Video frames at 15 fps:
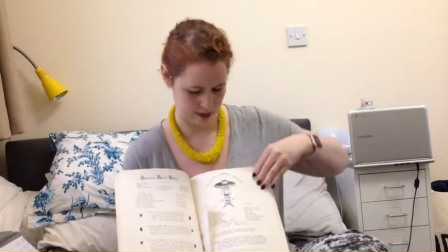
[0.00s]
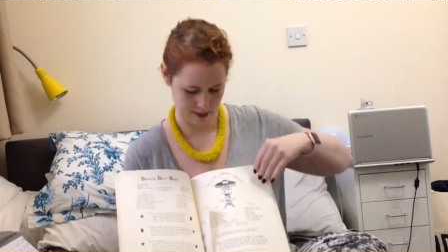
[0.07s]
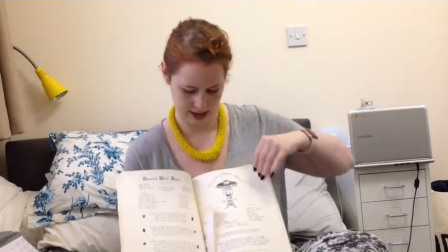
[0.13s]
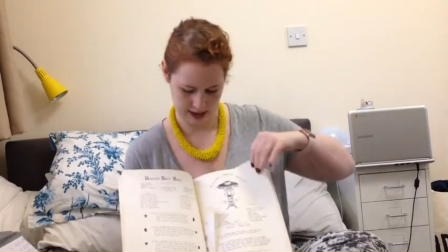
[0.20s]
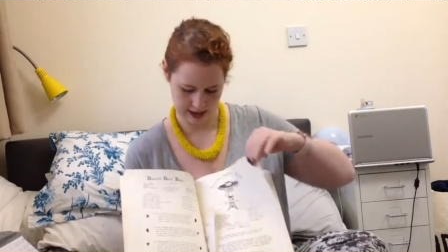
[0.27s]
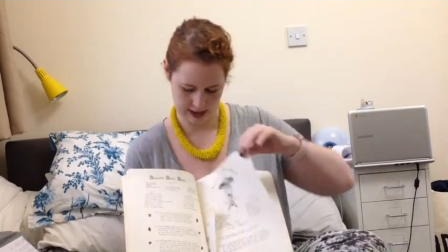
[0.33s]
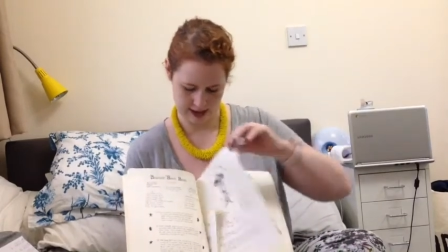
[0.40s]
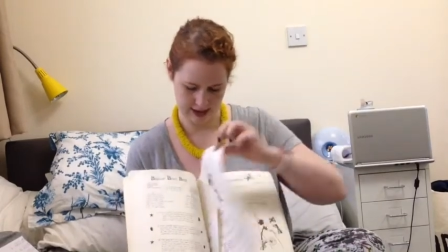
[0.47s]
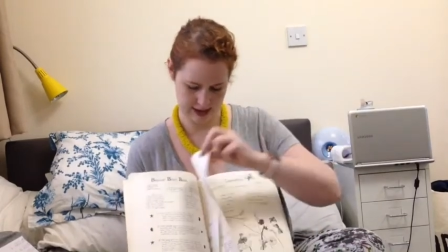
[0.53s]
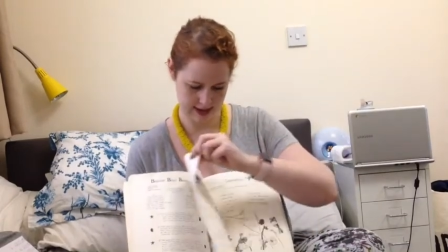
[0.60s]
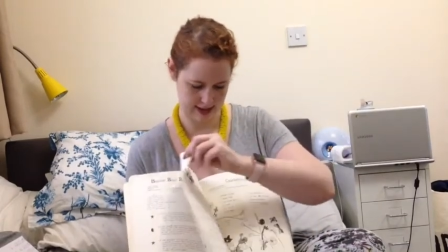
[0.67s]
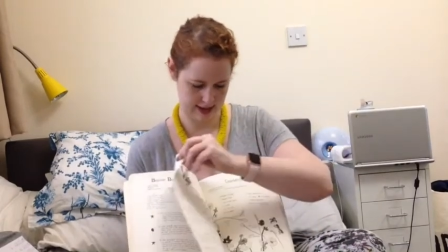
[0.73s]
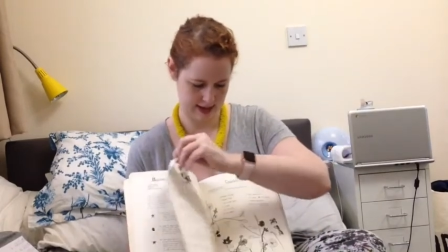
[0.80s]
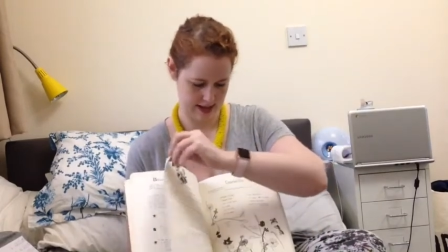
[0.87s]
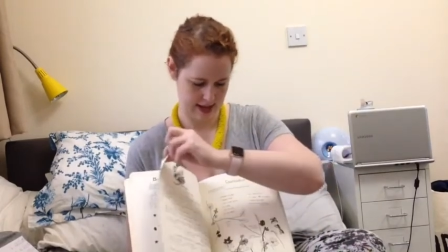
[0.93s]
I mean,
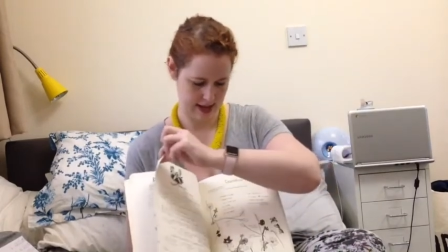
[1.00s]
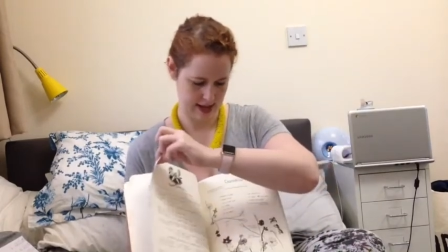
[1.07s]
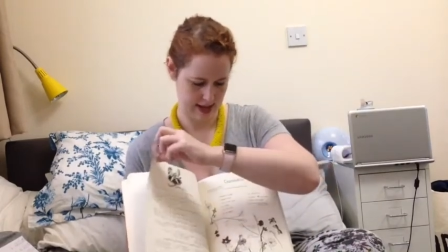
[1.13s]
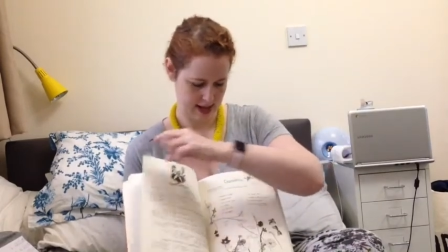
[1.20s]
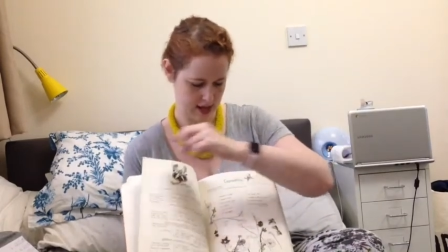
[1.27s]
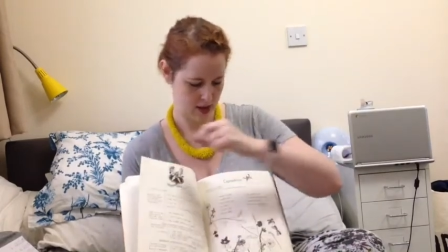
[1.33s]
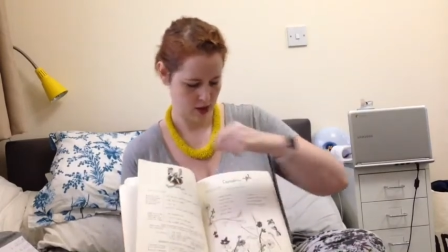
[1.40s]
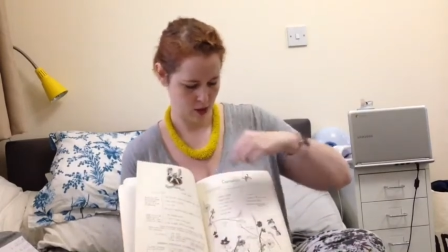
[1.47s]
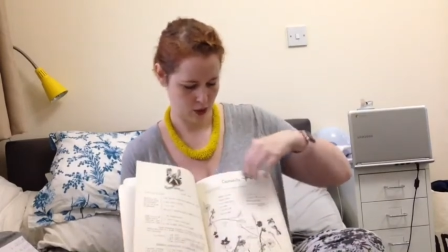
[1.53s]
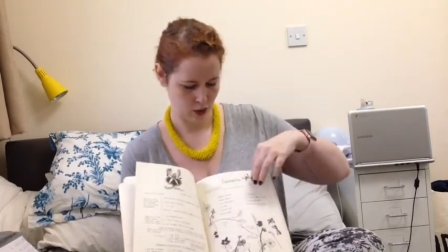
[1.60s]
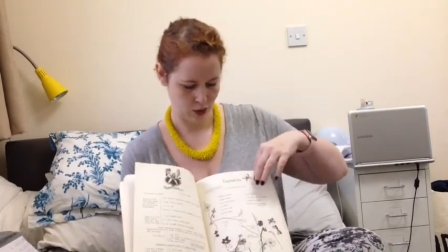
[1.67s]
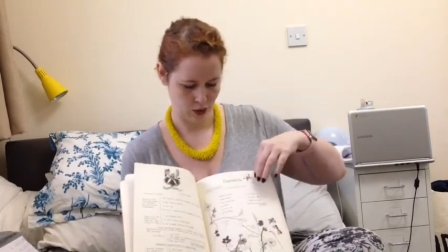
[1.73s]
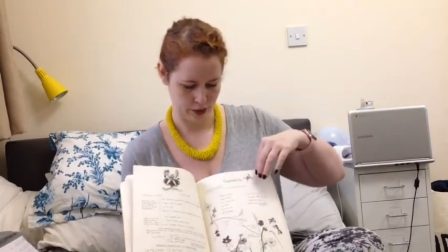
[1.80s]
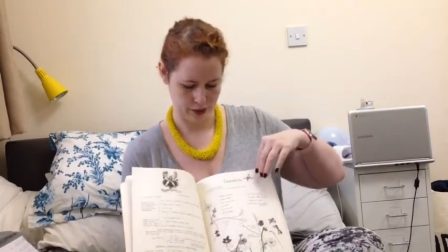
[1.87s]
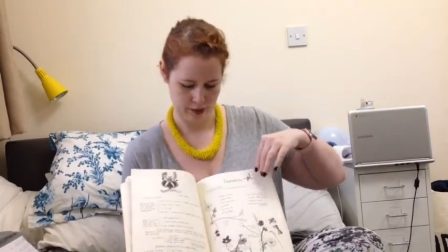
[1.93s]
it's
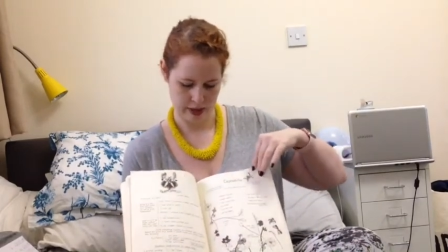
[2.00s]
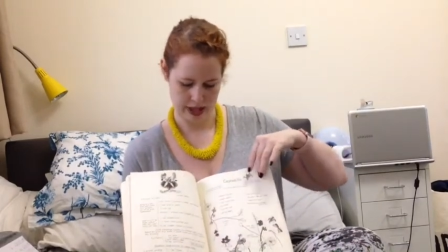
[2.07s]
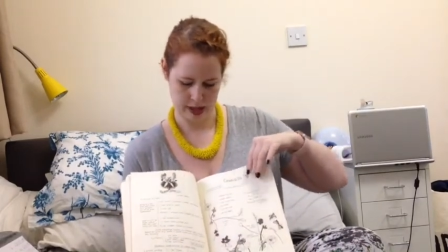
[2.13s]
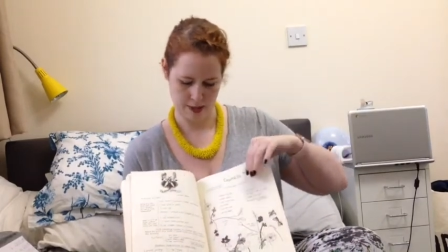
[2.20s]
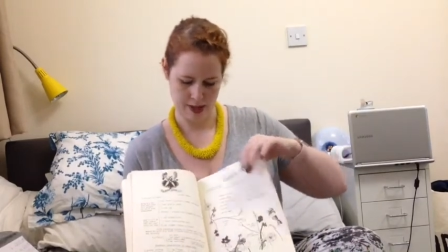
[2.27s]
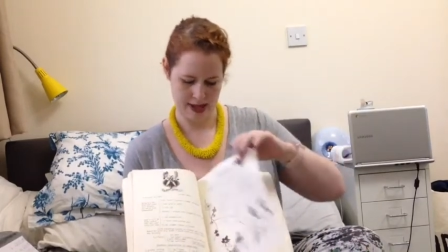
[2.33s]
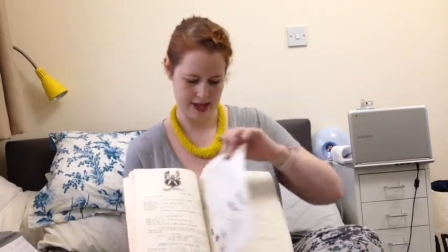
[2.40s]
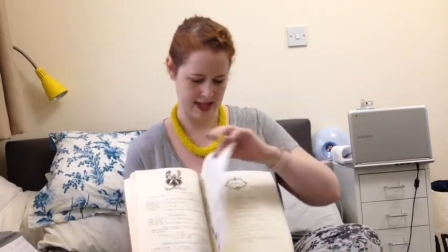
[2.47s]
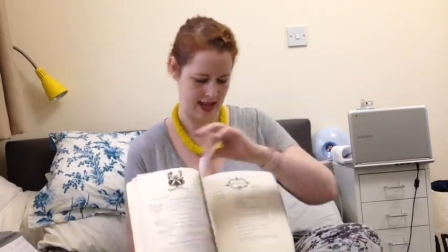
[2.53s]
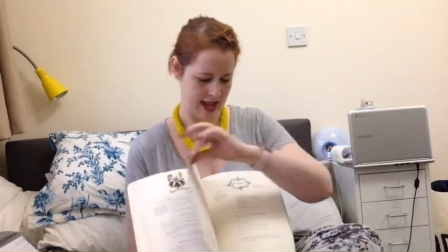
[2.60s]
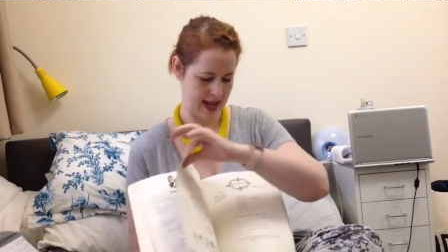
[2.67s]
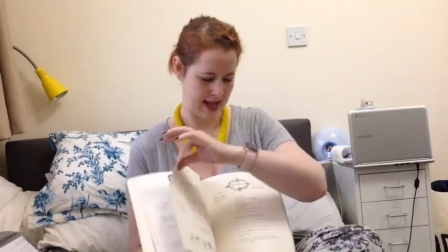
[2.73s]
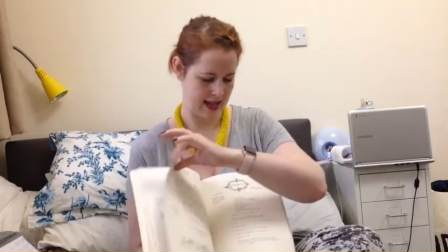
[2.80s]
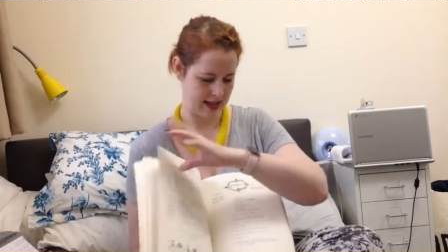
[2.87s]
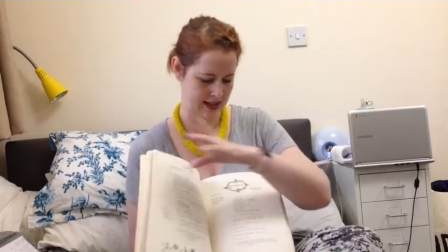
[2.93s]
all the recipes
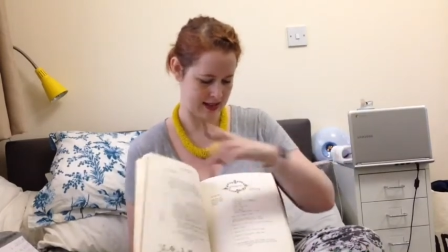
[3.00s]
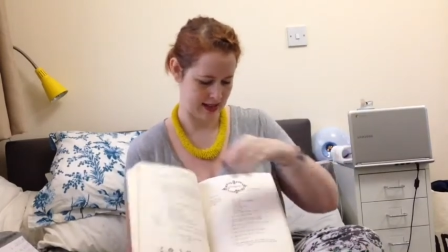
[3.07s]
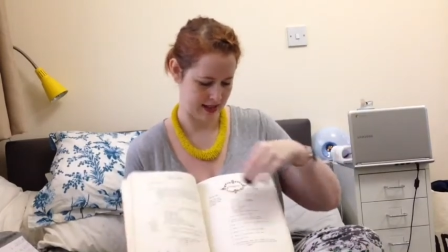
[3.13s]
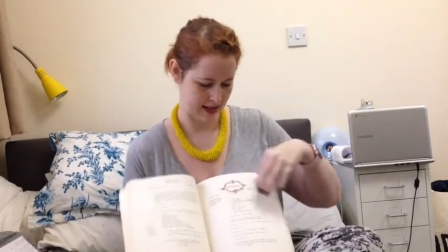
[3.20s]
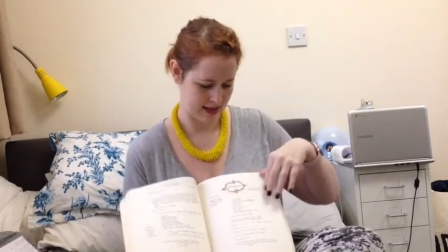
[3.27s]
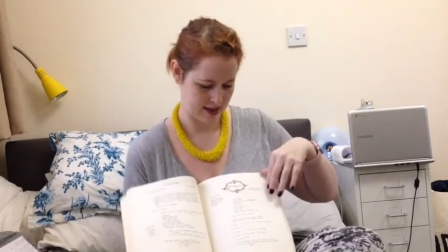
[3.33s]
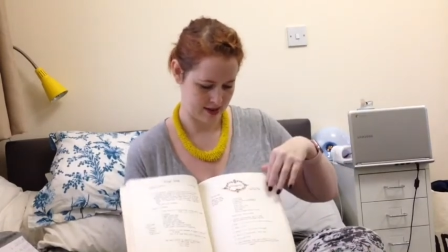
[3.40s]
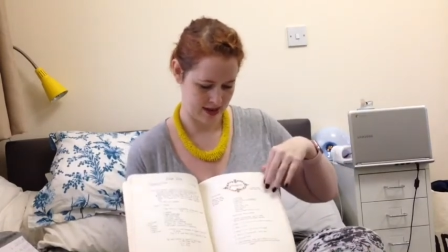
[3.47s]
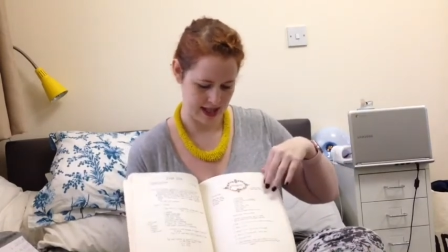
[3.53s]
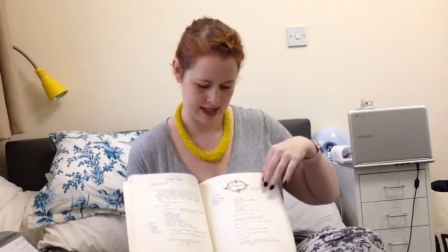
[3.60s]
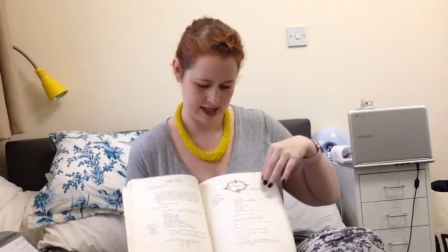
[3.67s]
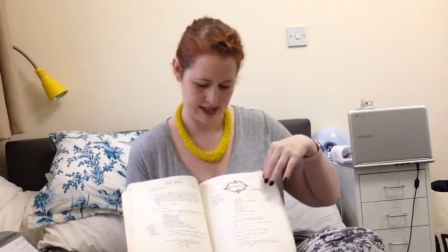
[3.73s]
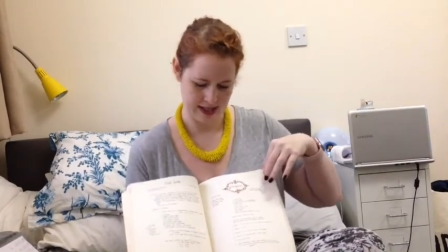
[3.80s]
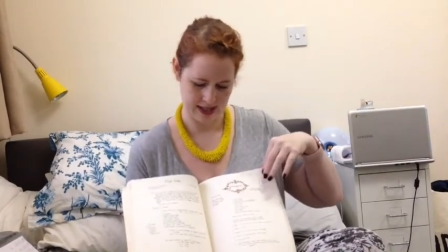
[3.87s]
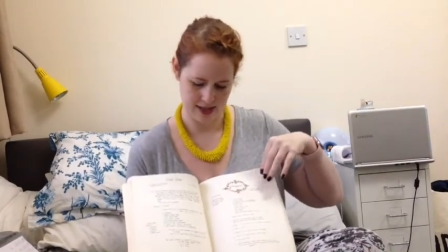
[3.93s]
are hand
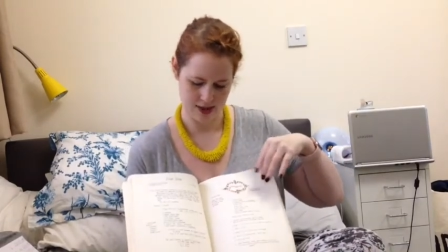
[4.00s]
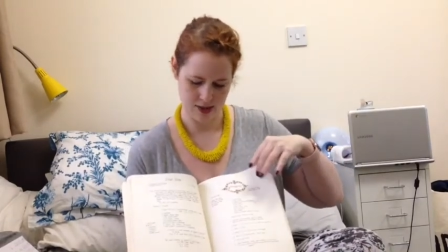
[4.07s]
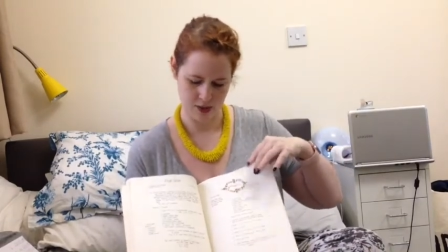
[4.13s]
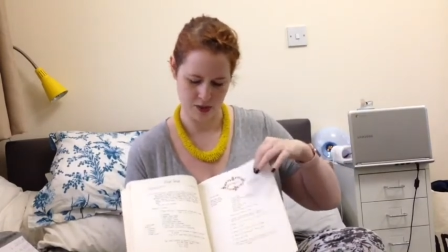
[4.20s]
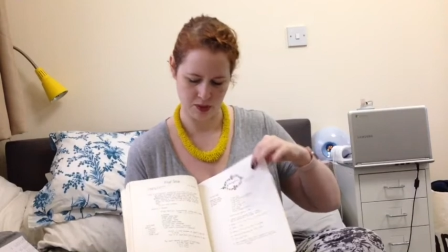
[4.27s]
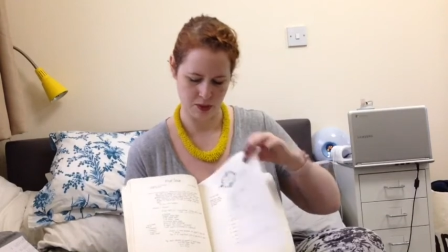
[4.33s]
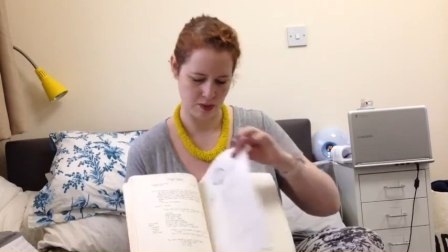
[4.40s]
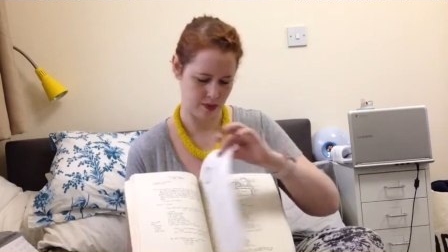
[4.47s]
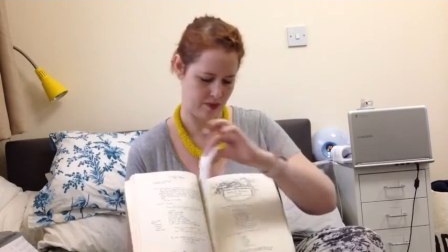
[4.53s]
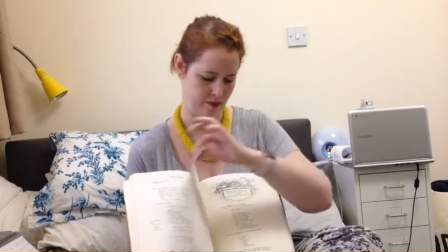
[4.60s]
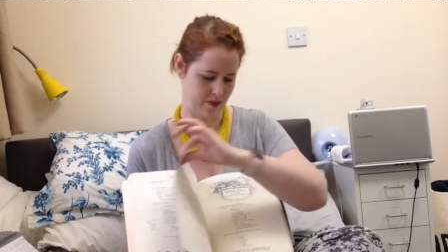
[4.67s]
illustrated. It's all